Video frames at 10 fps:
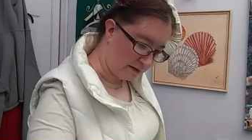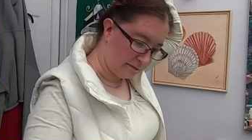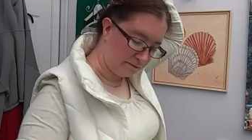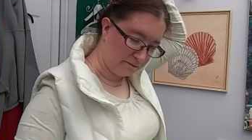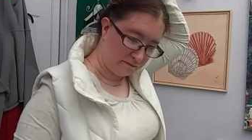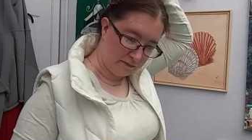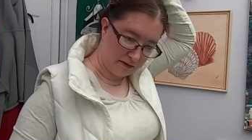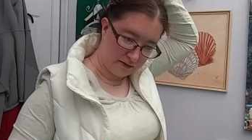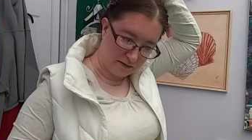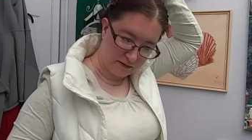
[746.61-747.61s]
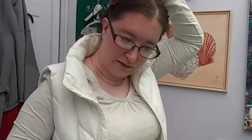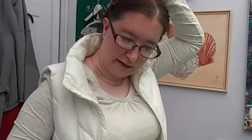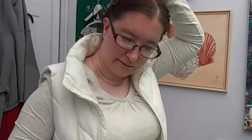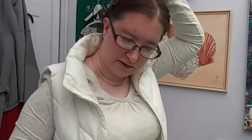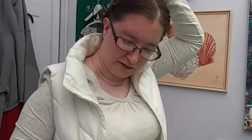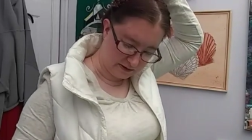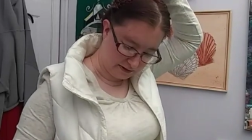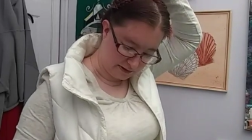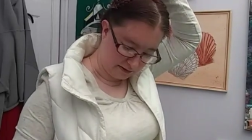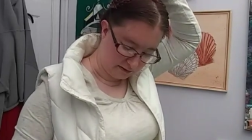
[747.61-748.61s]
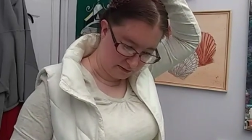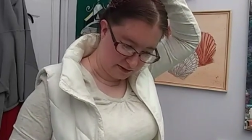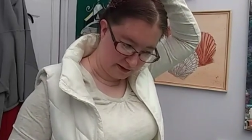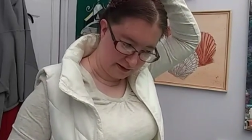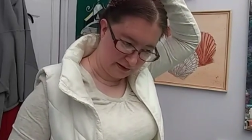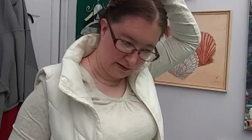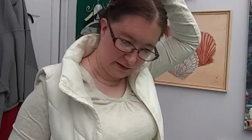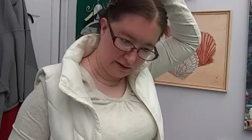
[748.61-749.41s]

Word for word: Um, yeah, I'm just gonna stay home tonight.